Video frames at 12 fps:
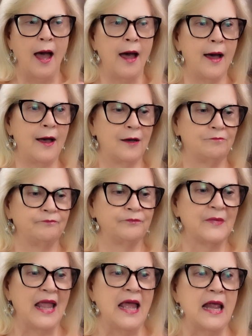Um,
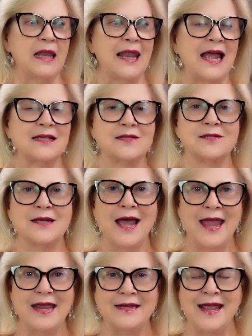last
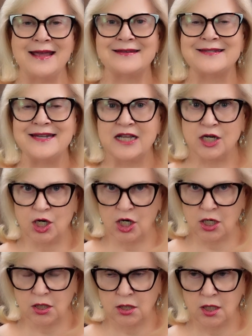night at
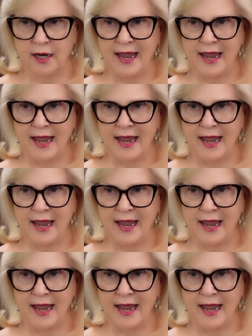dinner,